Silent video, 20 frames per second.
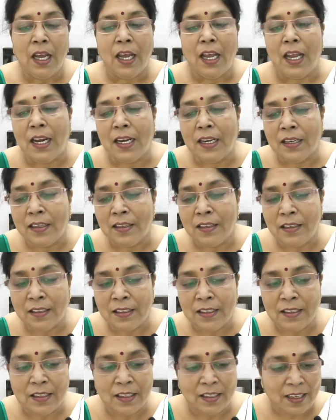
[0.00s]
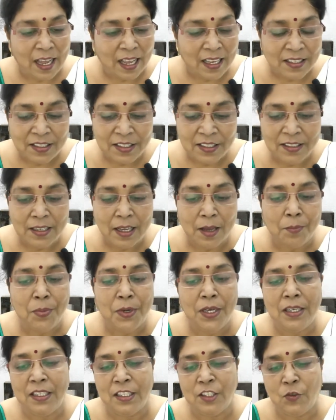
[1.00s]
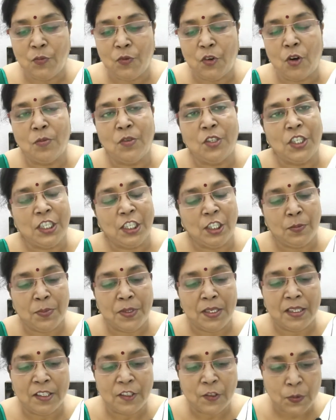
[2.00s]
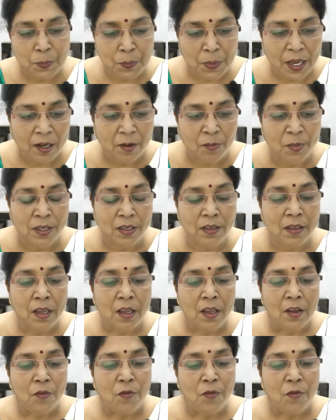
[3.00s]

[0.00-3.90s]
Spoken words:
And the last example is from Shakespeare's Macbeth.